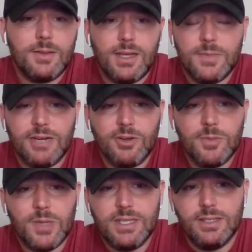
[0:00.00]
Yeah,
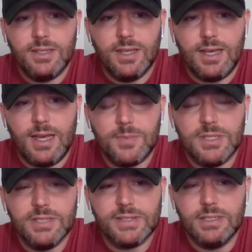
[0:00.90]
I, I mean, everybody
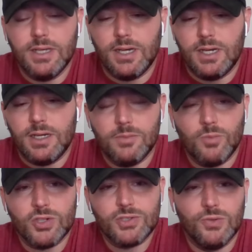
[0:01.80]
happy to see
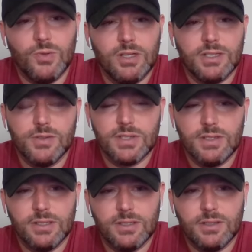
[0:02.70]
uh, Marsh doing
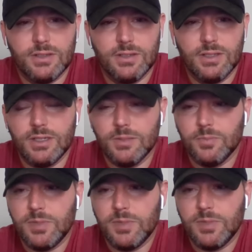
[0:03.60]
well. He was the,
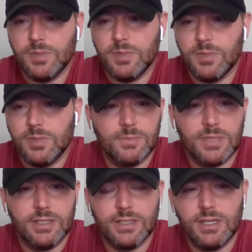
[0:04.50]
the player of the
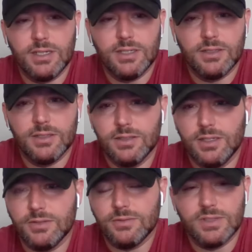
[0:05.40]
game, getting,
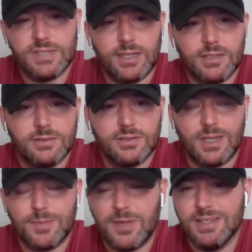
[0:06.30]
uh, you know,
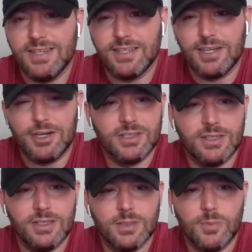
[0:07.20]
attacked, attacked by the
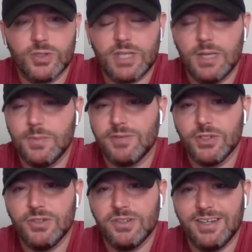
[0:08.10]
daycare in the, in the
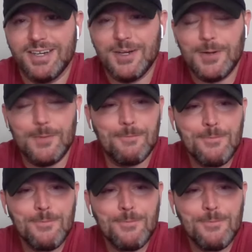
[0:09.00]
post-game interview.